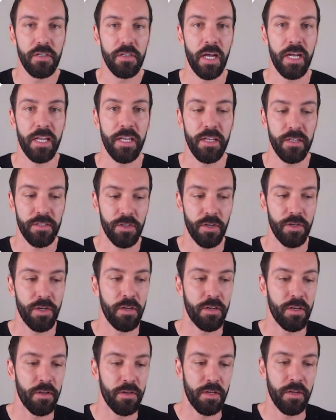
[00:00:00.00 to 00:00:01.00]
so
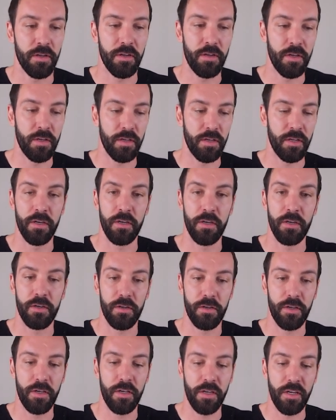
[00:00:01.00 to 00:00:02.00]

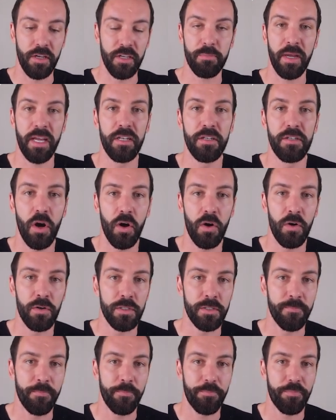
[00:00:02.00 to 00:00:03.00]
you spend
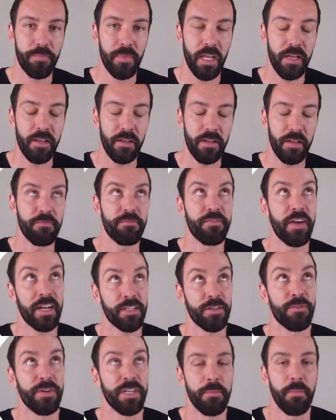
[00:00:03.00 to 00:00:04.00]
on,
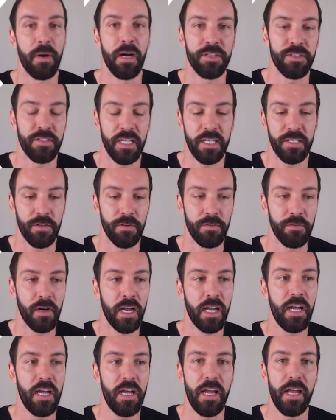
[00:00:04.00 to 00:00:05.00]
factor in your margins, that's not right.
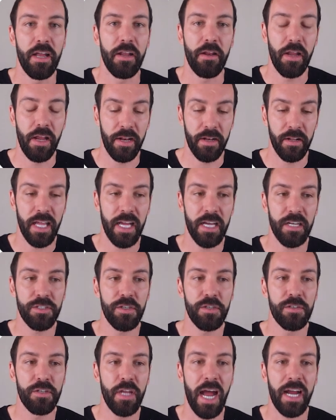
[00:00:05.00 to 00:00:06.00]
It allows you
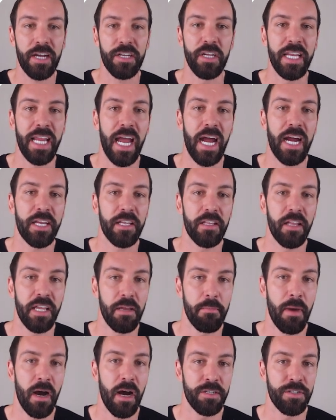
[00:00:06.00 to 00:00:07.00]
to actually calculate your
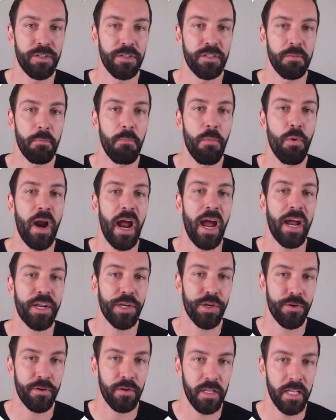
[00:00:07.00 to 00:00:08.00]
margins more
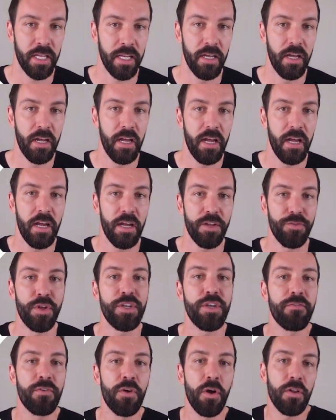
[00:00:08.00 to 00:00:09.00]
accurately. Then
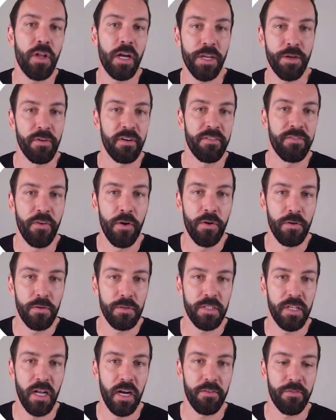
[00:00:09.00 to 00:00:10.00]
you've got like your referral
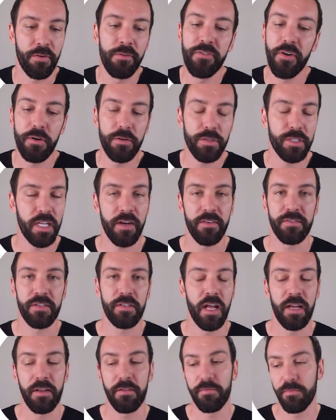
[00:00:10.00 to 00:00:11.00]
stuff. Referral stuff's
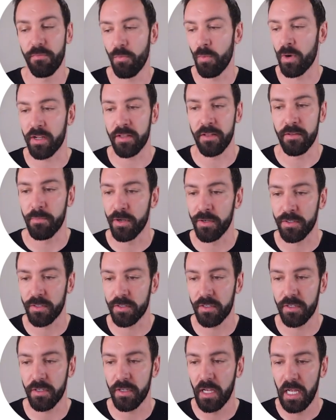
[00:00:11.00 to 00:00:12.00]
like one of the
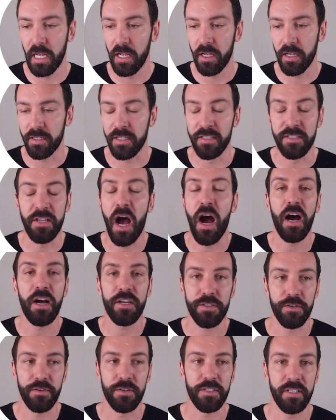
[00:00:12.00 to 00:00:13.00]
most
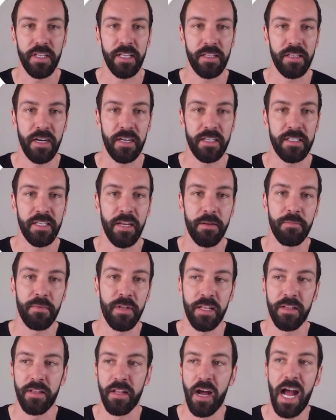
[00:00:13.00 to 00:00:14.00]
disastrous thing that I see,
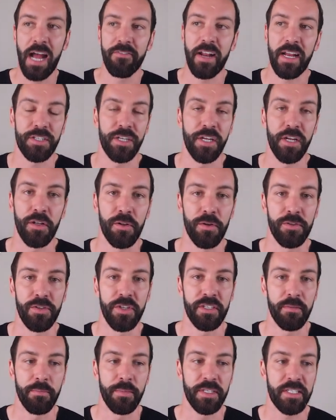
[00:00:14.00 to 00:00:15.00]
and I haven't actually included
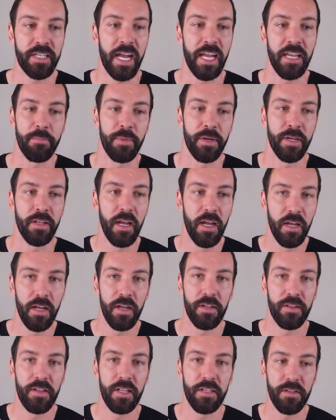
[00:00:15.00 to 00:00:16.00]
this in mistake, but
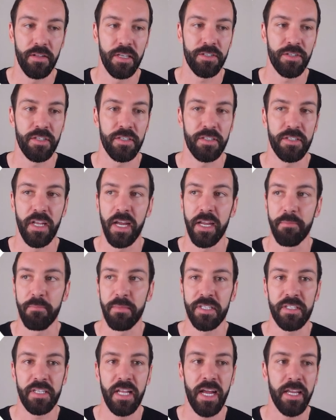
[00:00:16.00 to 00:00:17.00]
let's just say
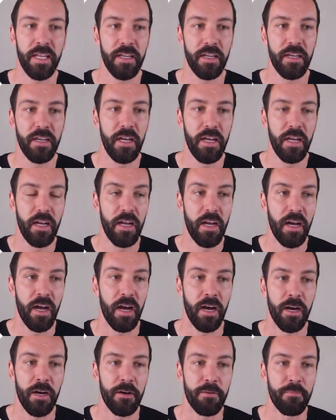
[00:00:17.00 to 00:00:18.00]
mistake,
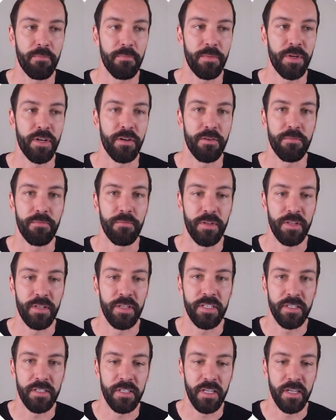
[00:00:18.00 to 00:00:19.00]

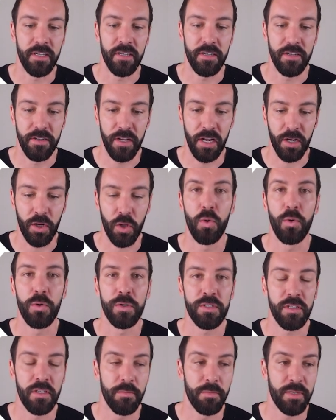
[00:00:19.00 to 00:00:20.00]
this is a clause
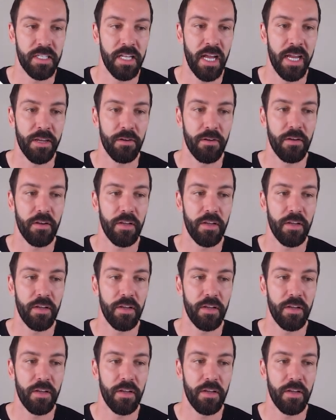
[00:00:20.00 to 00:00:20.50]
to the mistake.